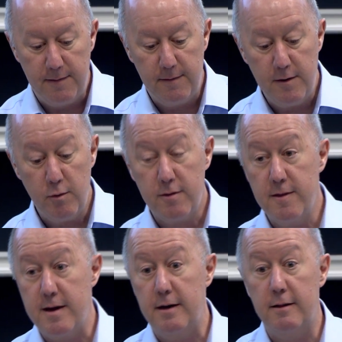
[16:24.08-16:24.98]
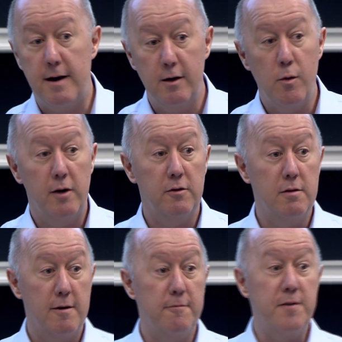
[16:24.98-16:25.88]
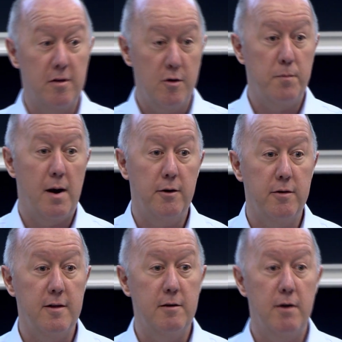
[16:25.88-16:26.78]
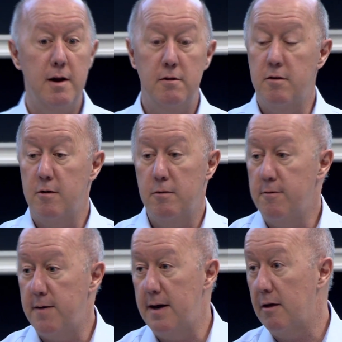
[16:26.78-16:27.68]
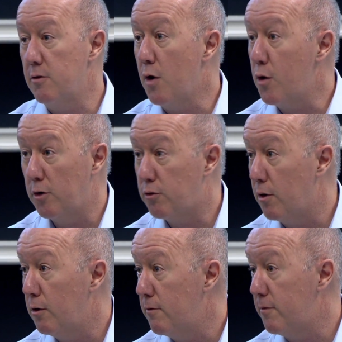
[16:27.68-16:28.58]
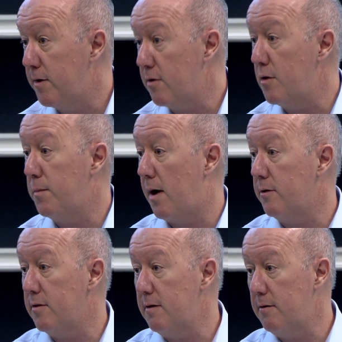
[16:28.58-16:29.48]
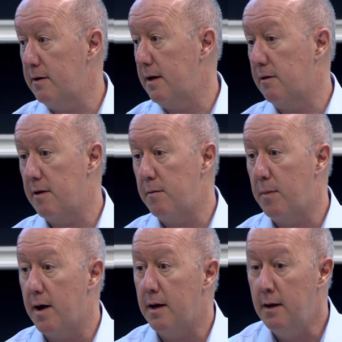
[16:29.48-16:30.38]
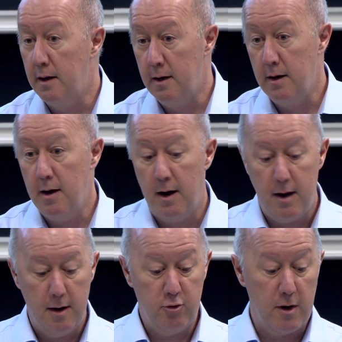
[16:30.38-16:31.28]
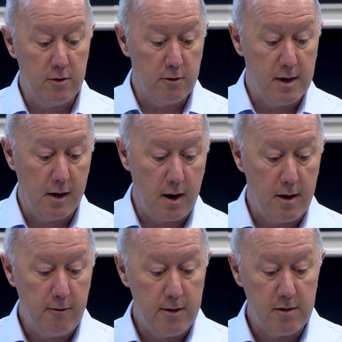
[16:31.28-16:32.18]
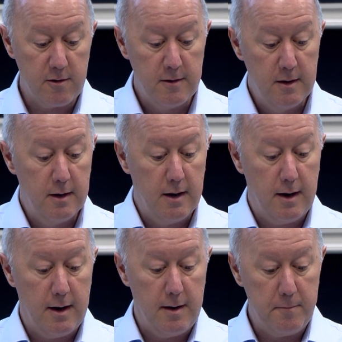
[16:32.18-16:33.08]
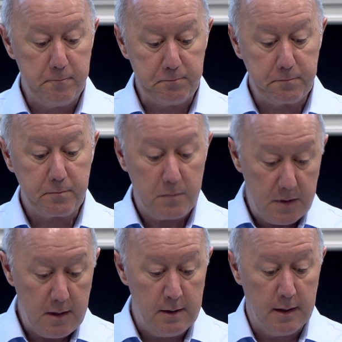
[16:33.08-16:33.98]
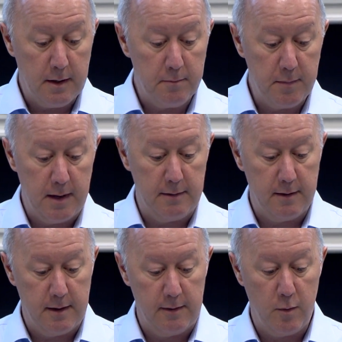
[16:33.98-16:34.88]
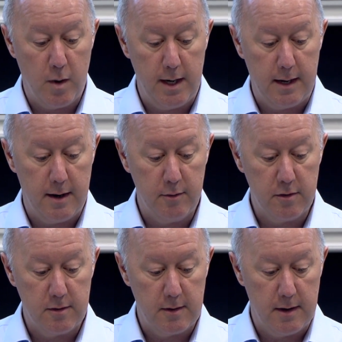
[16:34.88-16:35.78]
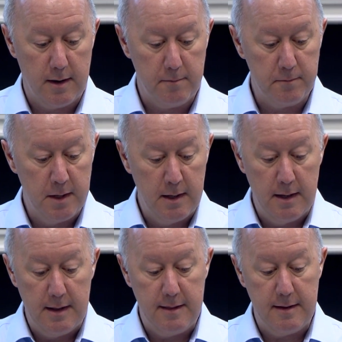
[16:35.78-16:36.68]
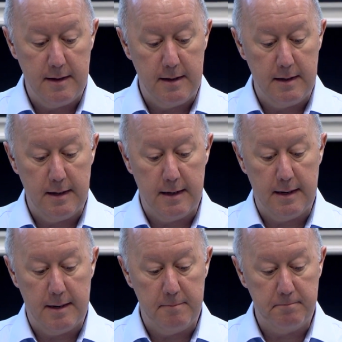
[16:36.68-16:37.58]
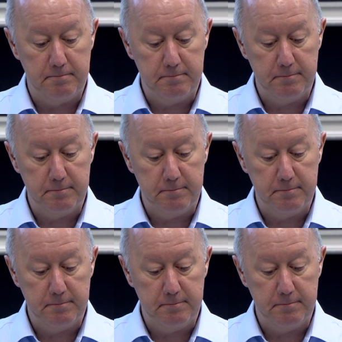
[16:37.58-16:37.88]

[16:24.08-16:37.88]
There was then a lot of questions on fiscal policy, right? And so the Fed has no control over fiscal policy, right? That's done by uh, Treasury and Congress um, um, and, the, and the White House. Um, the, um,